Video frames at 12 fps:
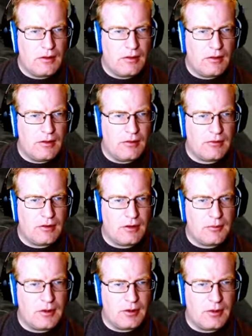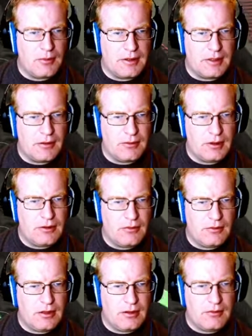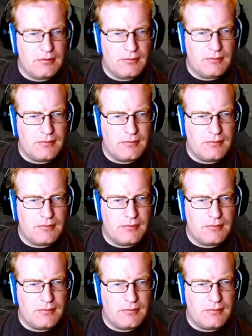And this can come all the way down here again.